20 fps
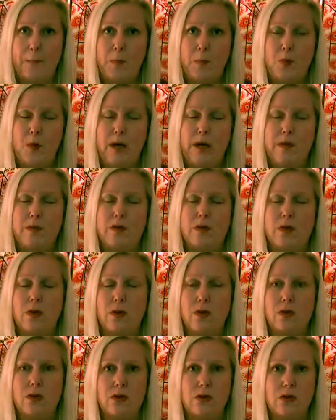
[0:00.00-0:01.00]
When I was
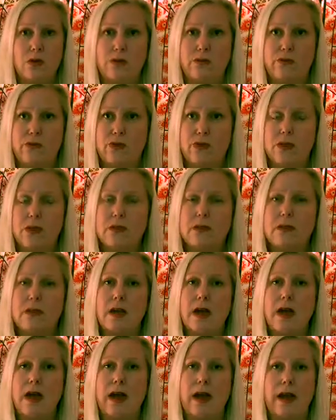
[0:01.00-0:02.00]
going through the divorce,
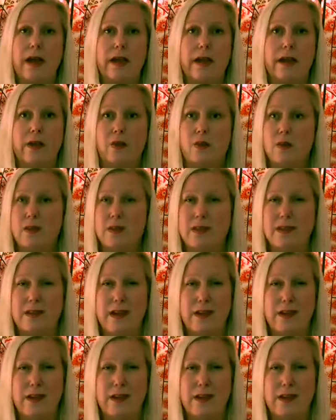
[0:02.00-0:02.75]
I was